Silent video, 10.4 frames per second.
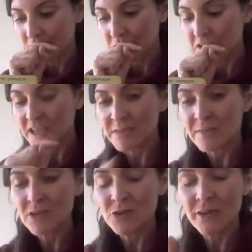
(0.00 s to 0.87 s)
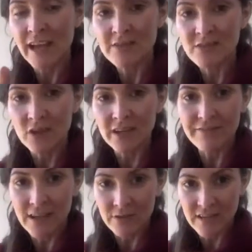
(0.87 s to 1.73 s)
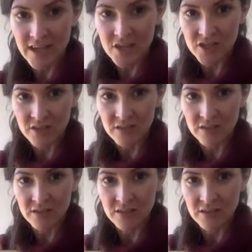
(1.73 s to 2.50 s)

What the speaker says: you need to make sure you have solid foundation,